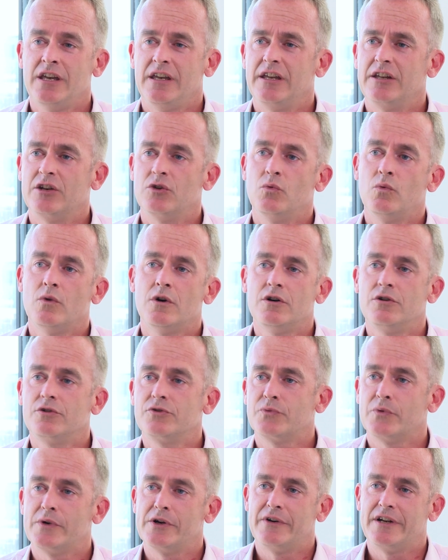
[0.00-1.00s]
In a
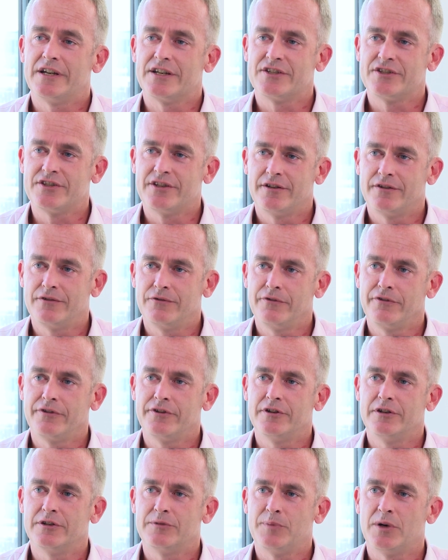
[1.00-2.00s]
world where external
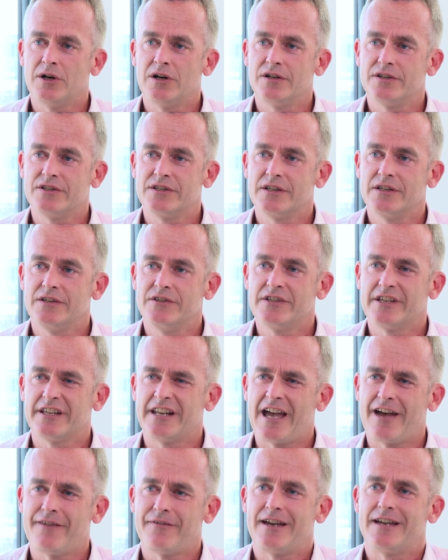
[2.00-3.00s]
third parties
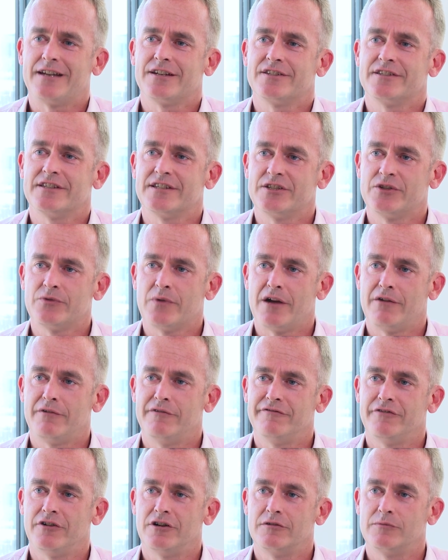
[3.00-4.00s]
can have access to our
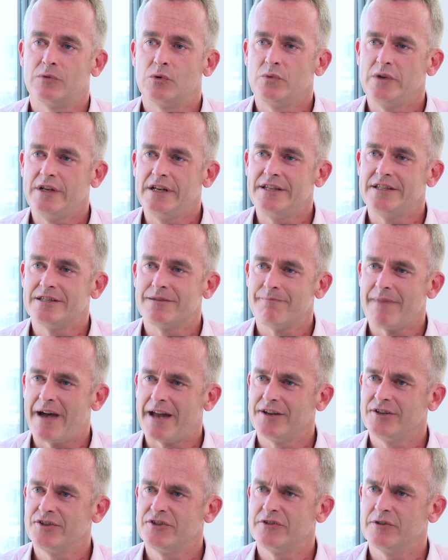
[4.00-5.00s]
environment, we need to
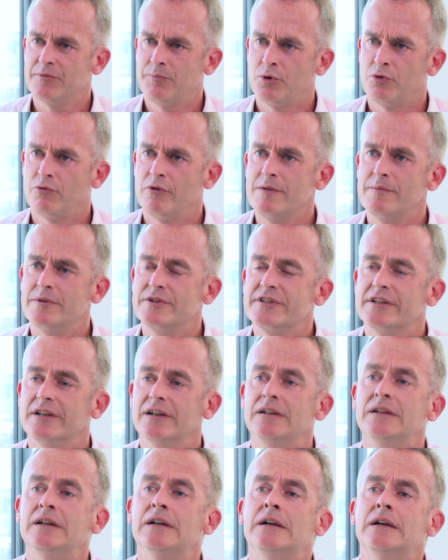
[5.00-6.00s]
manage the perimeter